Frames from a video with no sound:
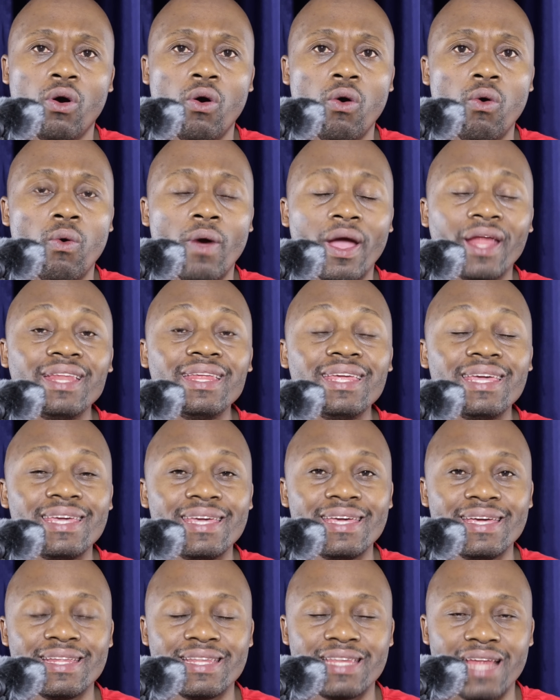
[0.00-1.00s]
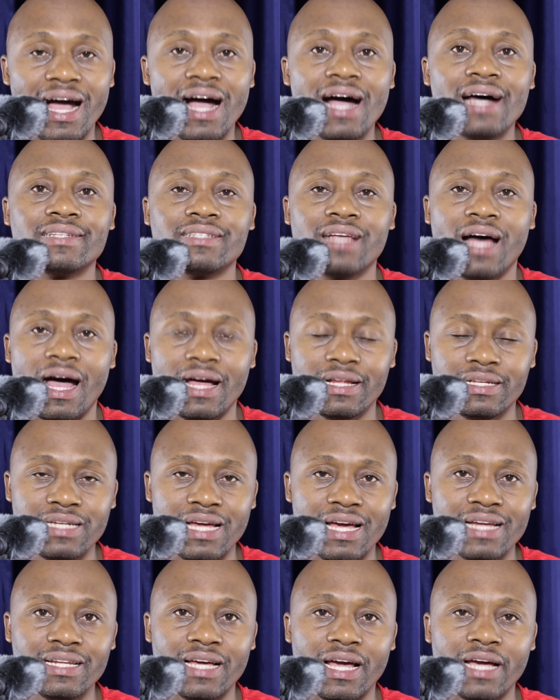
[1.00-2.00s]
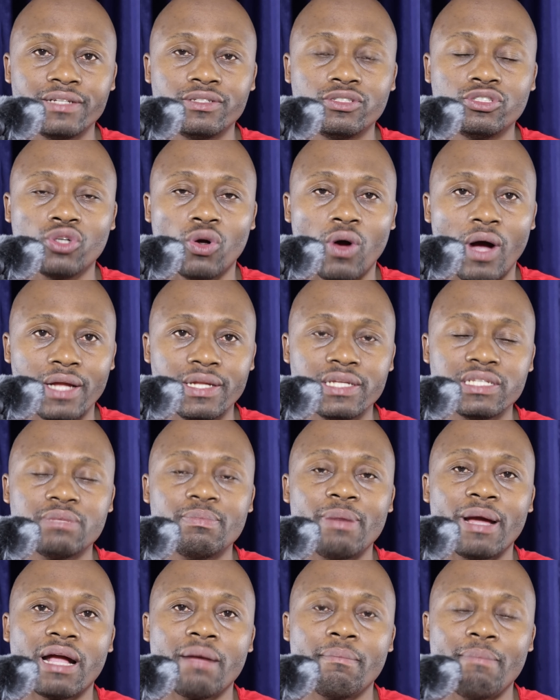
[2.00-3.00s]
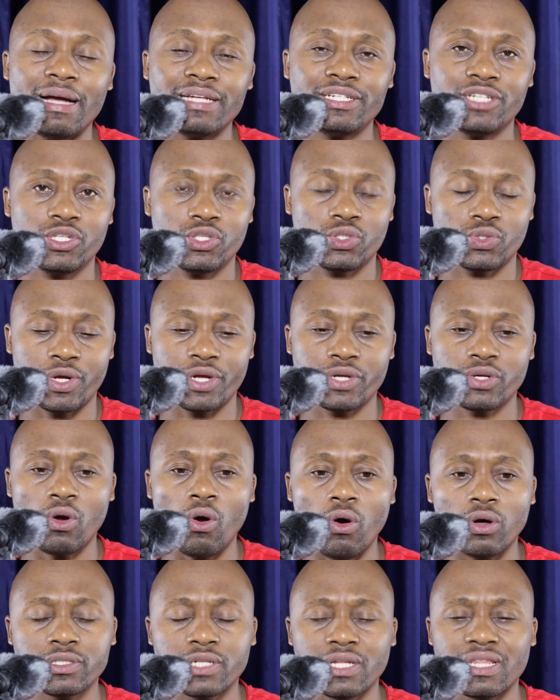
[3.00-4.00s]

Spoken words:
or when he does attend at Johannesburg Magistrate Court.